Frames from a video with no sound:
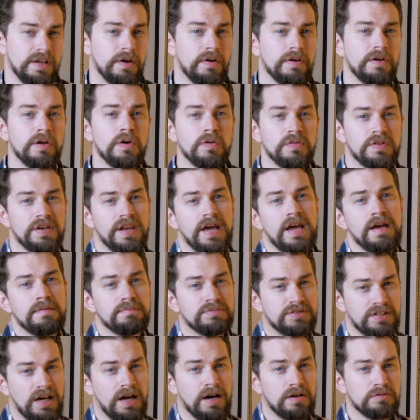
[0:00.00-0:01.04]
Now, I know the
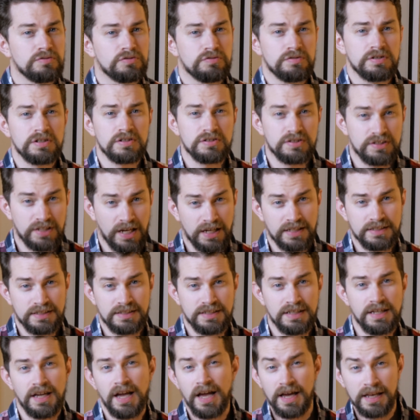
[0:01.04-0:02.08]
name sounds real
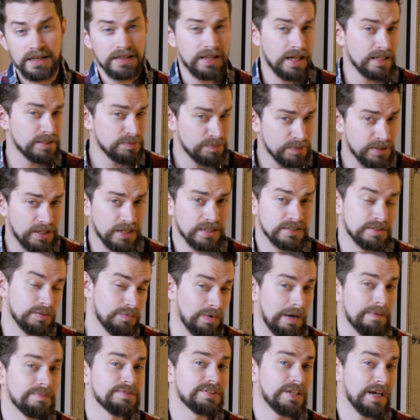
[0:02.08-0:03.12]
sexy, and that's because the
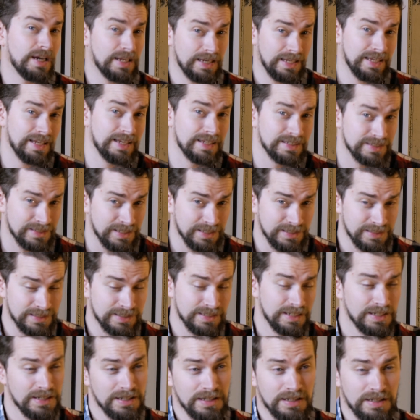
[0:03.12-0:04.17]
website is.
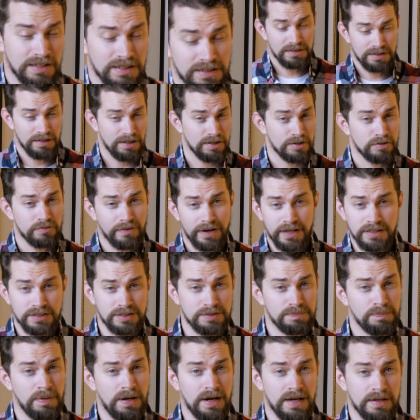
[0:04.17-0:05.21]
It's a great
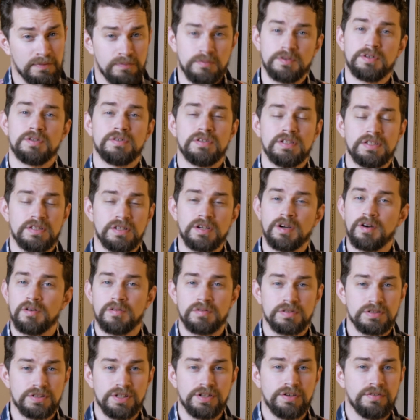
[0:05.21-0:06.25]
spot when you need to go
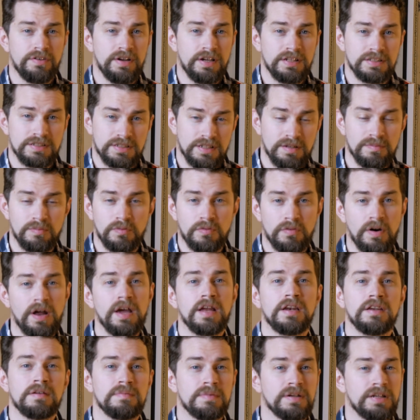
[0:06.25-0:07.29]
generate some
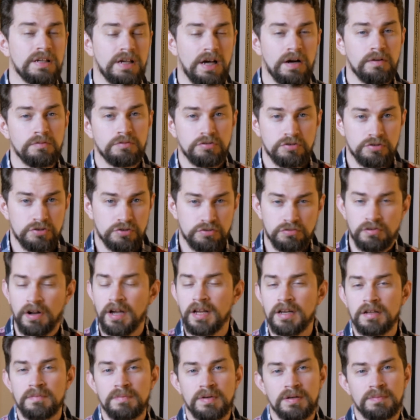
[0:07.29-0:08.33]
random encounters,
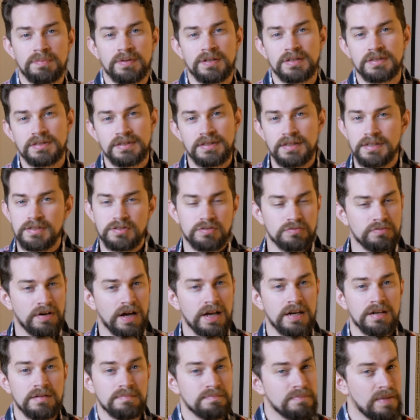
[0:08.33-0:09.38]
random NPCs,
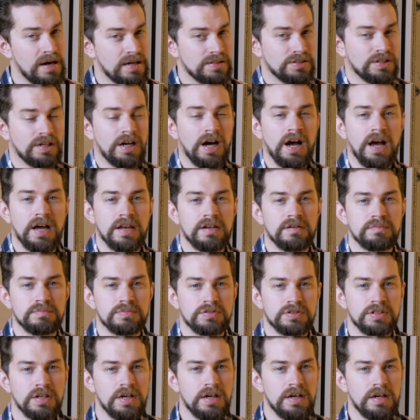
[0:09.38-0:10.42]
random magic
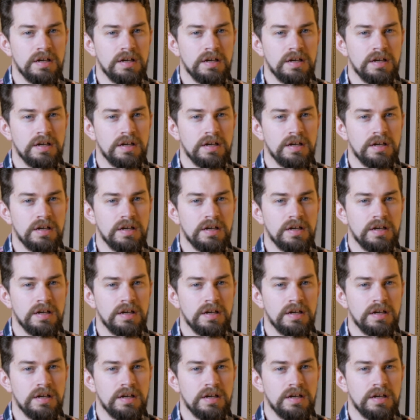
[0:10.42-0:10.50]
items.